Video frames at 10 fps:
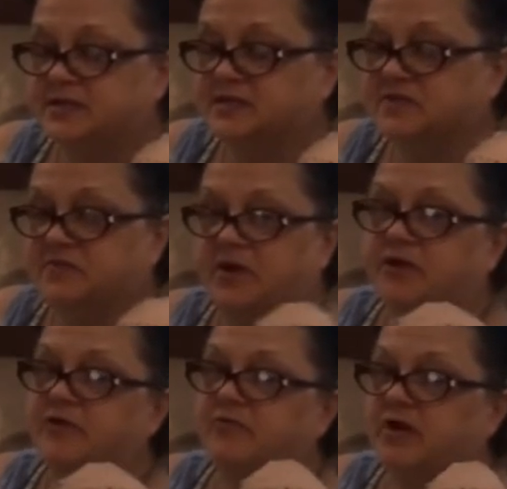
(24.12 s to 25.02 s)
It's a
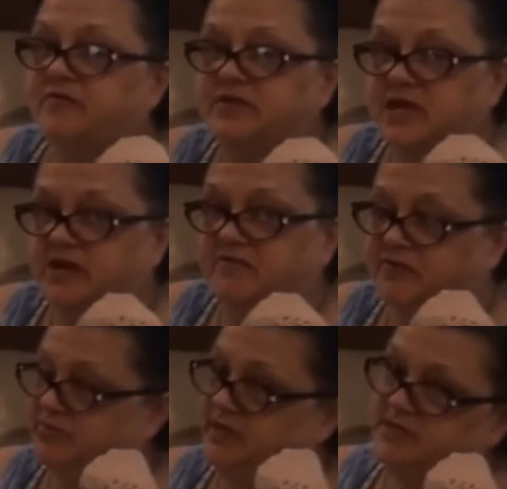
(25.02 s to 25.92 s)
very rough day
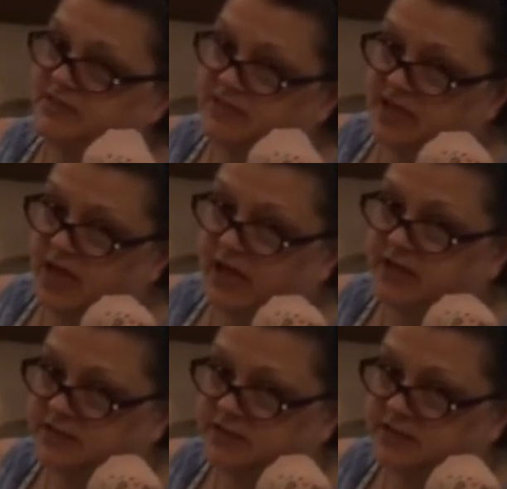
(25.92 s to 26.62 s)
for me today.